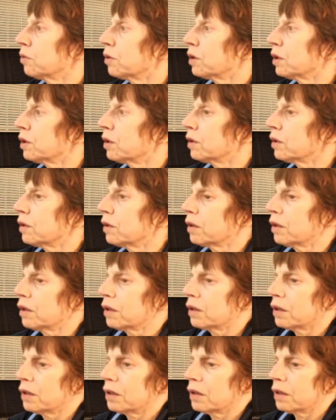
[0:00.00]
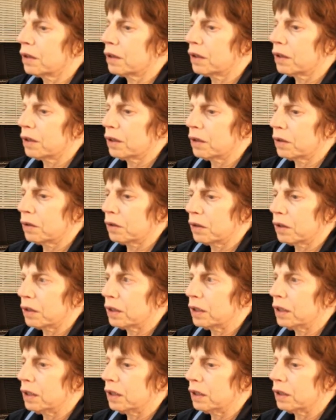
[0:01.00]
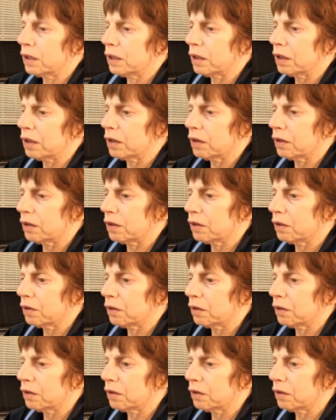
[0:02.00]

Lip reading: a, yeah.